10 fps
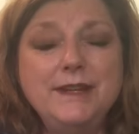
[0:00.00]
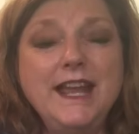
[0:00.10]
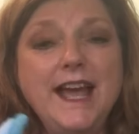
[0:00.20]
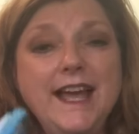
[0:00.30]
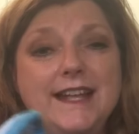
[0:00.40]

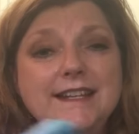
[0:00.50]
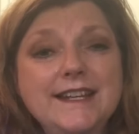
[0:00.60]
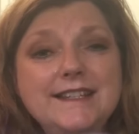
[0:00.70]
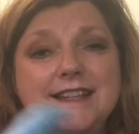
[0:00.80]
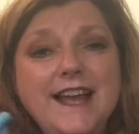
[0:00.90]
behind.
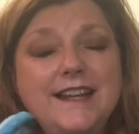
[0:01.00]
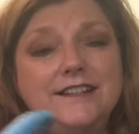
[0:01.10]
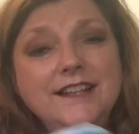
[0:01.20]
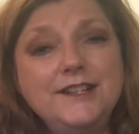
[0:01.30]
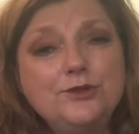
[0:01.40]
It's got
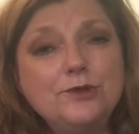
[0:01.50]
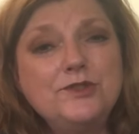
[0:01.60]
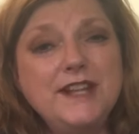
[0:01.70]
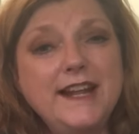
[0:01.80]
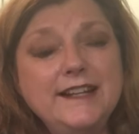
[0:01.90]

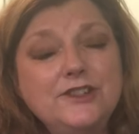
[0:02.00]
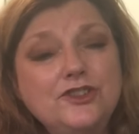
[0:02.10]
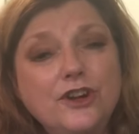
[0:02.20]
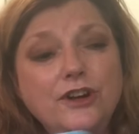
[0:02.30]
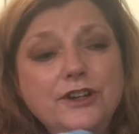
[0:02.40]
electrostatic
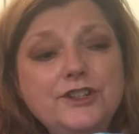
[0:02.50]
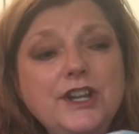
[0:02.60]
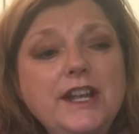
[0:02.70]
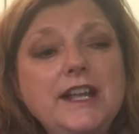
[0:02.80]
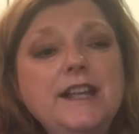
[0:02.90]
charge.
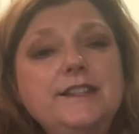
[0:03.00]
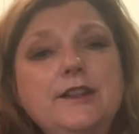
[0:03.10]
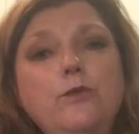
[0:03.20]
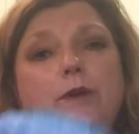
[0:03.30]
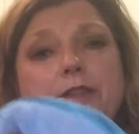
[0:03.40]

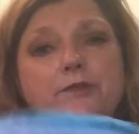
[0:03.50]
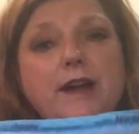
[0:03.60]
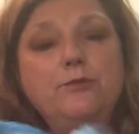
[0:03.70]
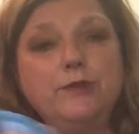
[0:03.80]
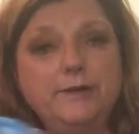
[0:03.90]
So whether
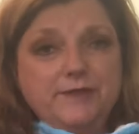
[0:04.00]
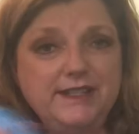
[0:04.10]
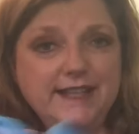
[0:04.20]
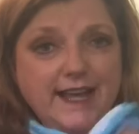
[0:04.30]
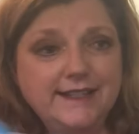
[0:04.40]
I rub the
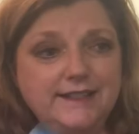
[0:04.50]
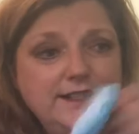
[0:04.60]
sides